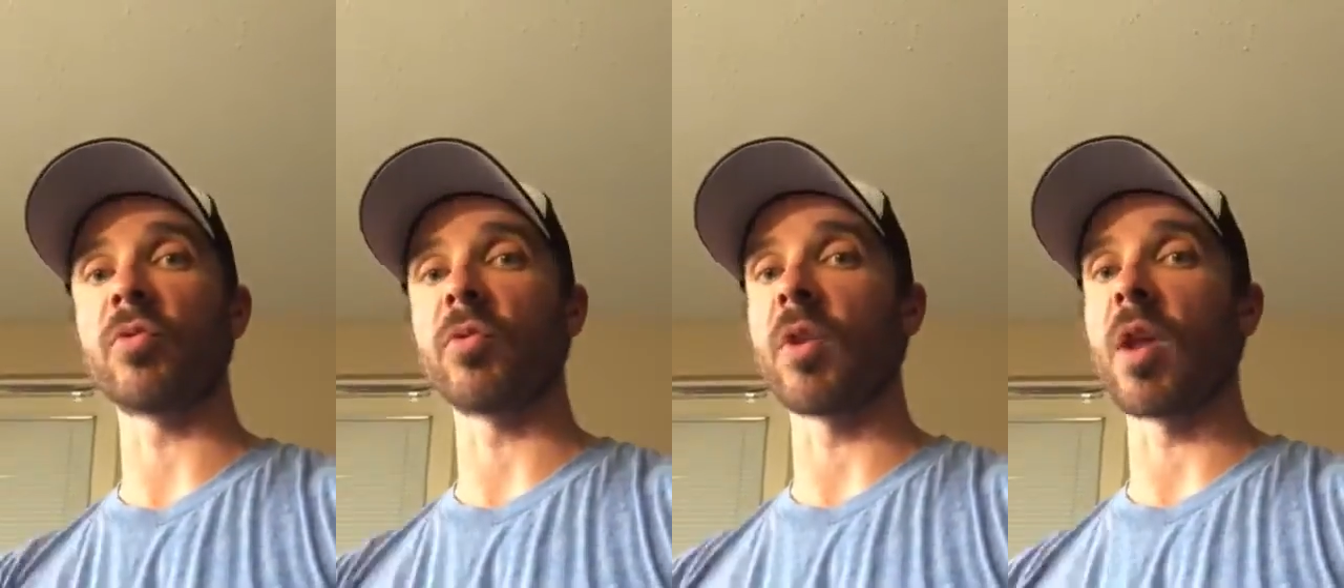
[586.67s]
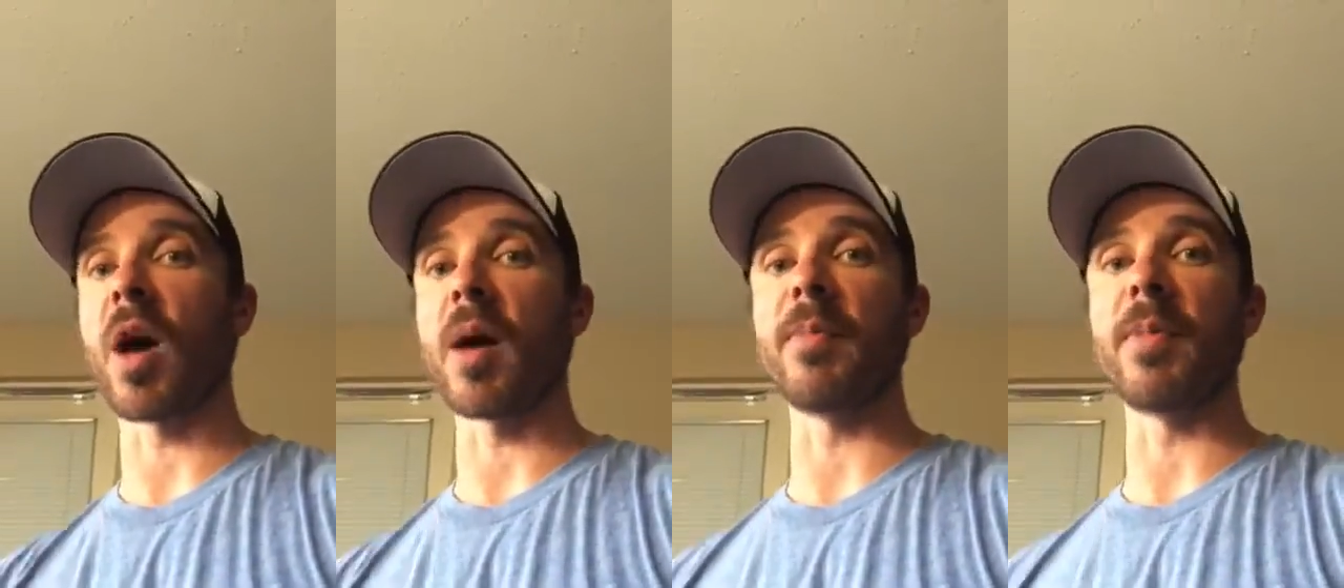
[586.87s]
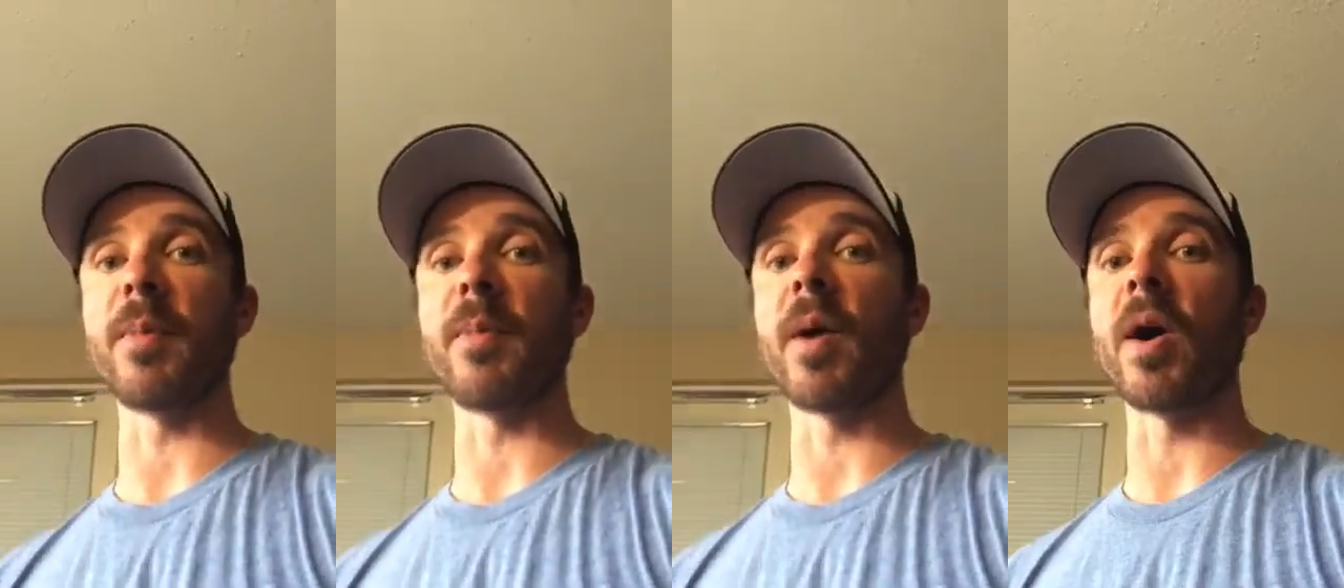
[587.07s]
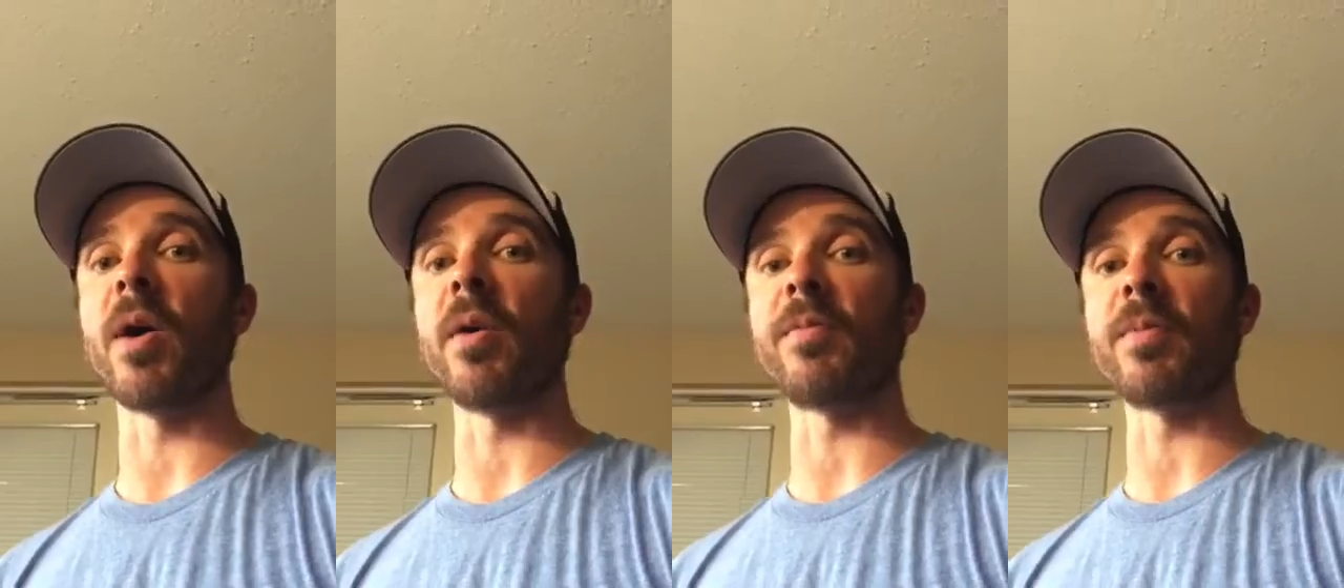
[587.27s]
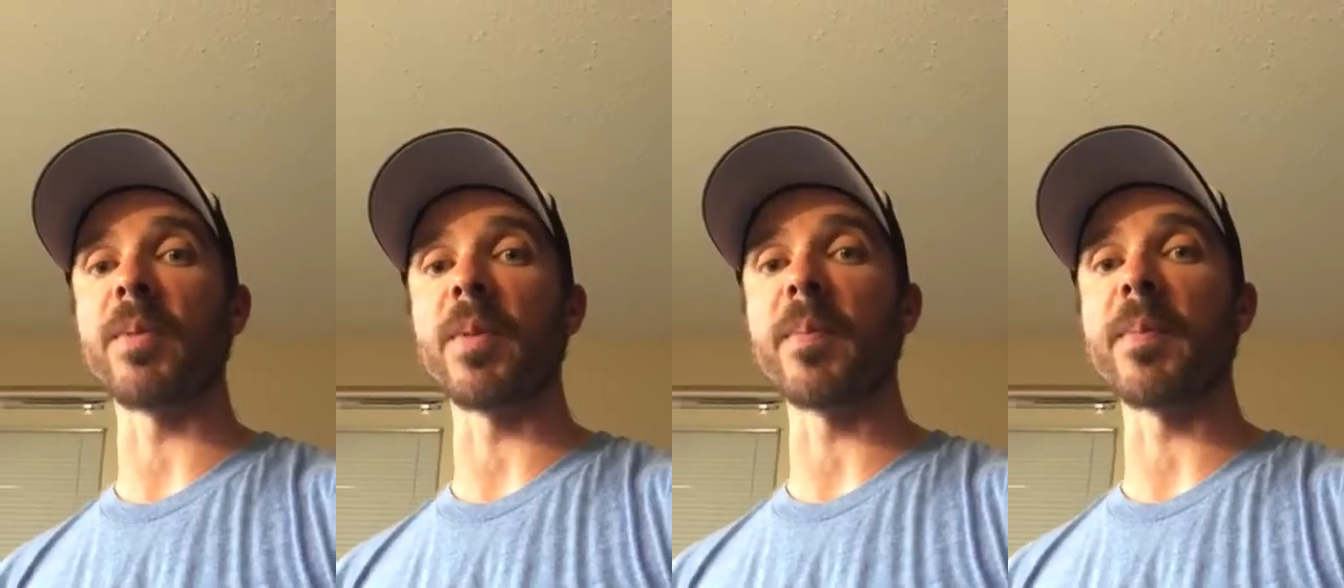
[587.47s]
lob the
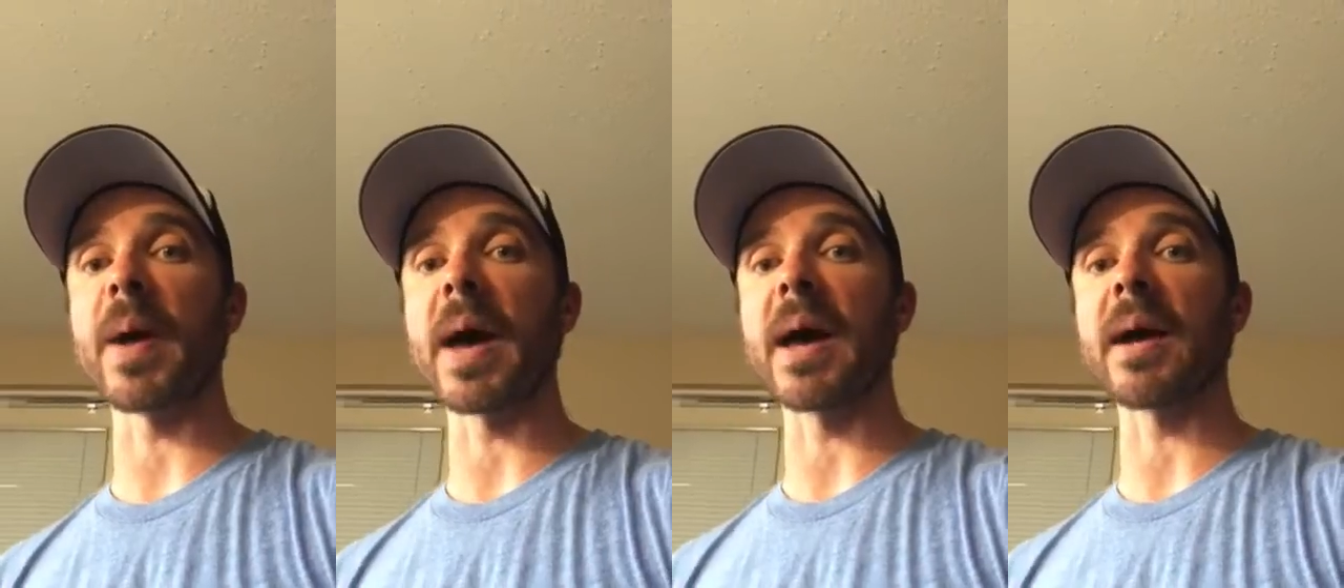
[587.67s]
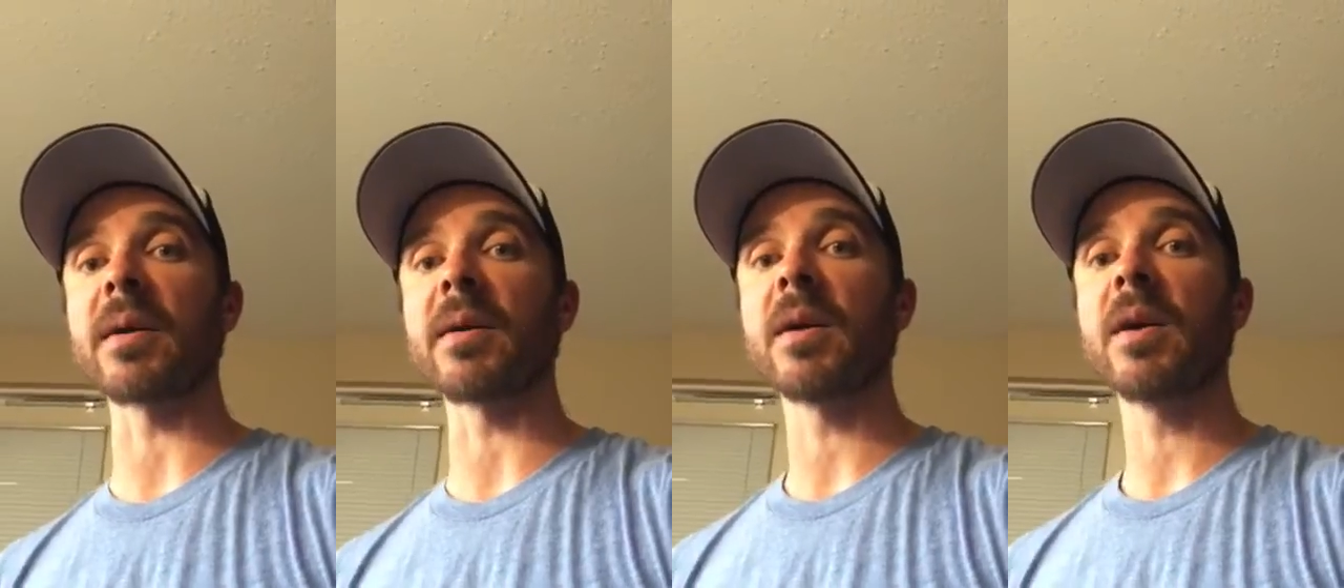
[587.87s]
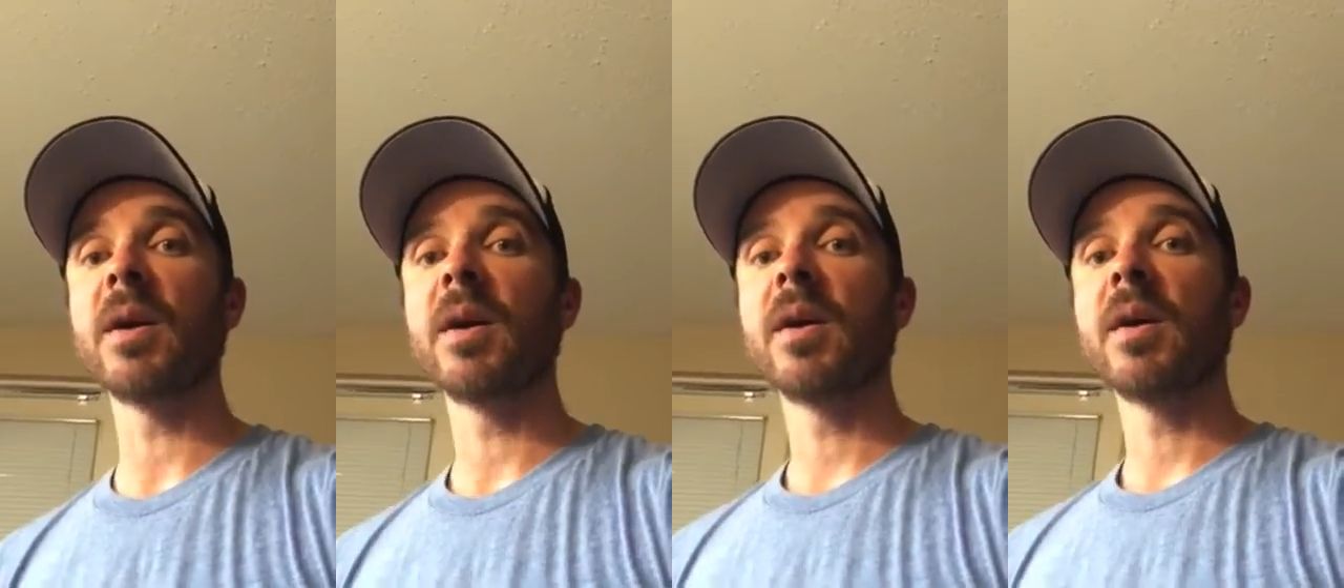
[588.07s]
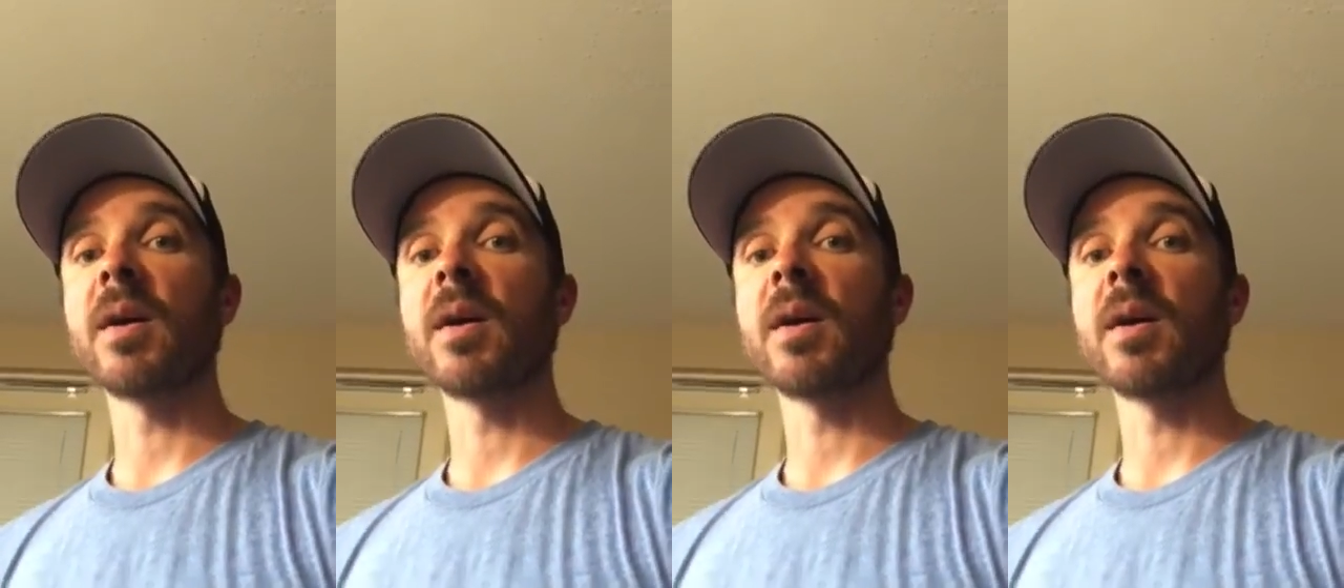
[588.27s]
ball from the back,